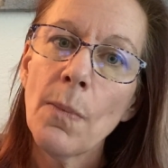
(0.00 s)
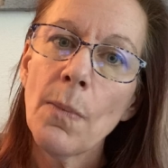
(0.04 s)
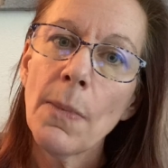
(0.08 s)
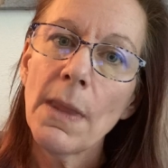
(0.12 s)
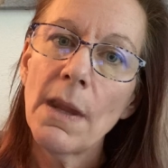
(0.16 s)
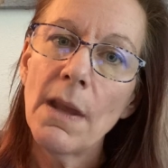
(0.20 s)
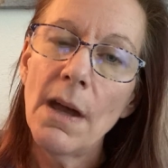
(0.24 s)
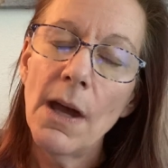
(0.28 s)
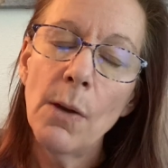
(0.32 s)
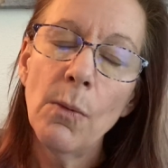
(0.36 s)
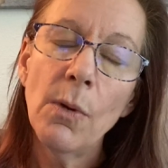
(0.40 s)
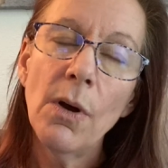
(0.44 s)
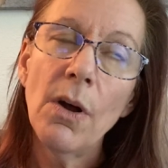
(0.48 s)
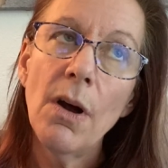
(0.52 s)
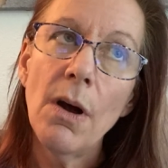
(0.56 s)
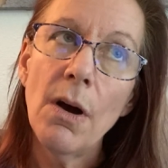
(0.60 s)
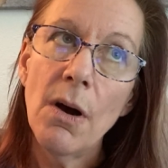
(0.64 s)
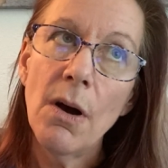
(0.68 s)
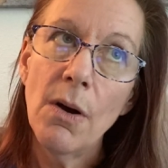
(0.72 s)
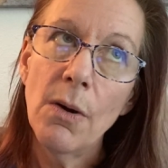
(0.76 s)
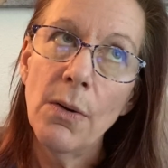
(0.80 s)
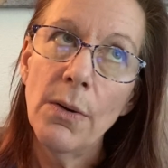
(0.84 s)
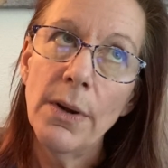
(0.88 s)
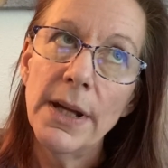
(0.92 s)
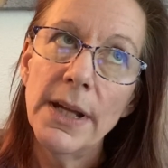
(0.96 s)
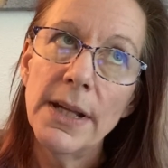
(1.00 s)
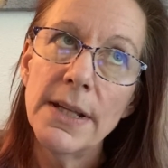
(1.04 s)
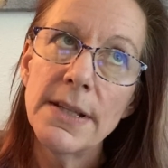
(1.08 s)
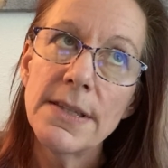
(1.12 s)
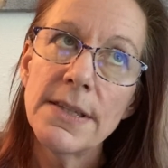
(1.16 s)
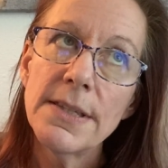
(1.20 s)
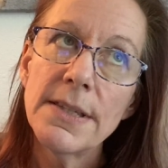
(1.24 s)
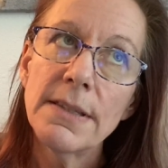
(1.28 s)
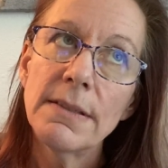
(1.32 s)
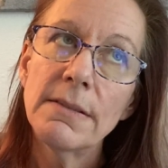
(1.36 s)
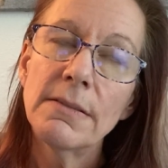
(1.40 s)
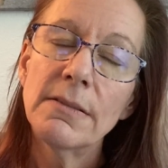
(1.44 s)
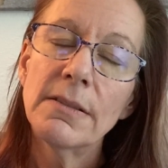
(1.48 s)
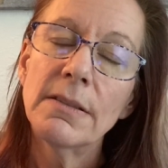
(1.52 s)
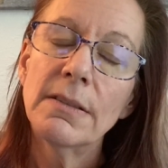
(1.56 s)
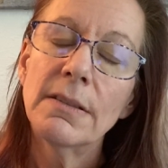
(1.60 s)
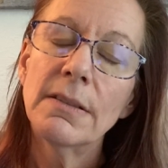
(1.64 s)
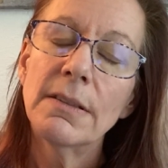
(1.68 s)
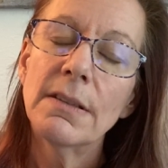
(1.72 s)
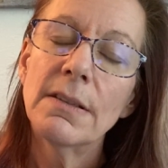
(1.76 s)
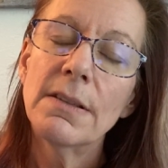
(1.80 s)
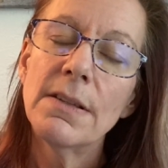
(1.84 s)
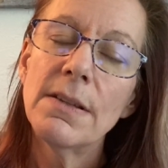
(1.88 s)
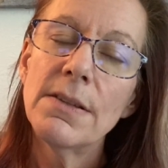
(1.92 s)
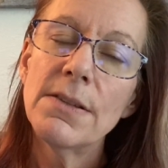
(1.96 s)
I will always
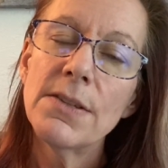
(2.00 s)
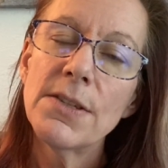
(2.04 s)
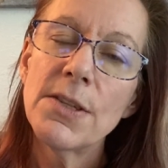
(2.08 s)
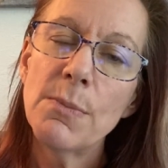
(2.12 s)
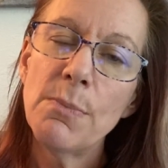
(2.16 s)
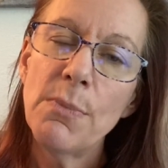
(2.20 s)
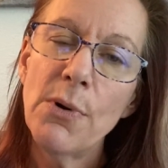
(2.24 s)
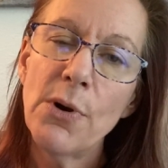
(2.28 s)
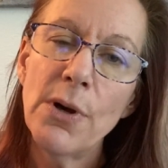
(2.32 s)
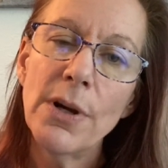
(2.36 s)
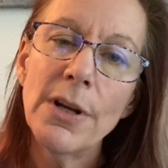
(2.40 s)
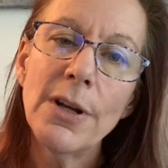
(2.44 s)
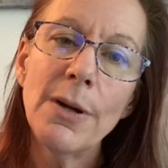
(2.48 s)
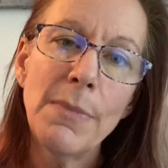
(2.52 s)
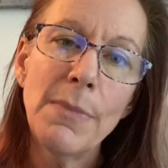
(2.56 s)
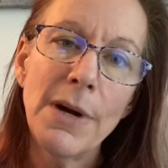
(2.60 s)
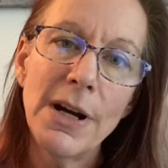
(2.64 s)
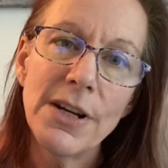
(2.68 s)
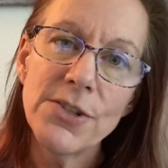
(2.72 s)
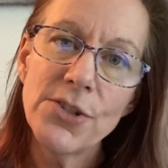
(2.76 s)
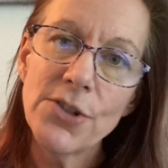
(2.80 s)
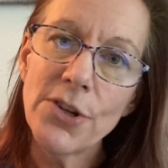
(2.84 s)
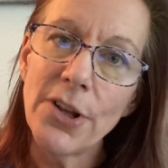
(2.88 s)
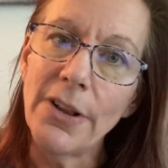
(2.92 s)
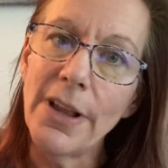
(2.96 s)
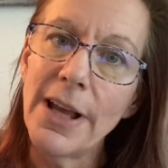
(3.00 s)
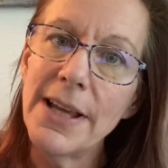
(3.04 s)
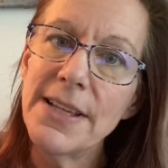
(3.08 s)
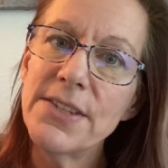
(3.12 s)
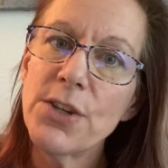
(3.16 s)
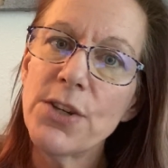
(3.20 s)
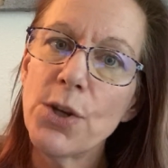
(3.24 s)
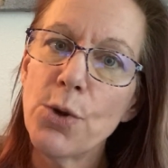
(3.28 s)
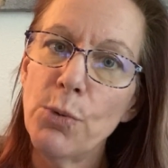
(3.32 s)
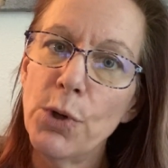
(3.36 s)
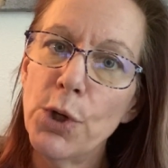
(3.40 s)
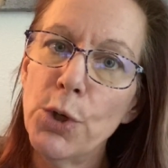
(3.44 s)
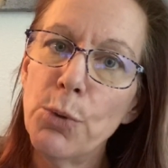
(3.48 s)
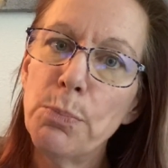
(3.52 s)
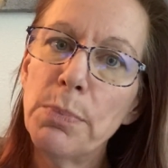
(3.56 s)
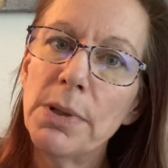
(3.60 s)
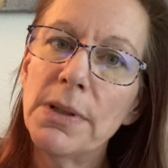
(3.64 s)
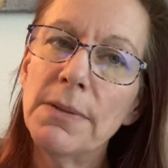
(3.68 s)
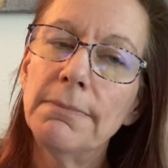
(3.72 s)
support a marginalized group.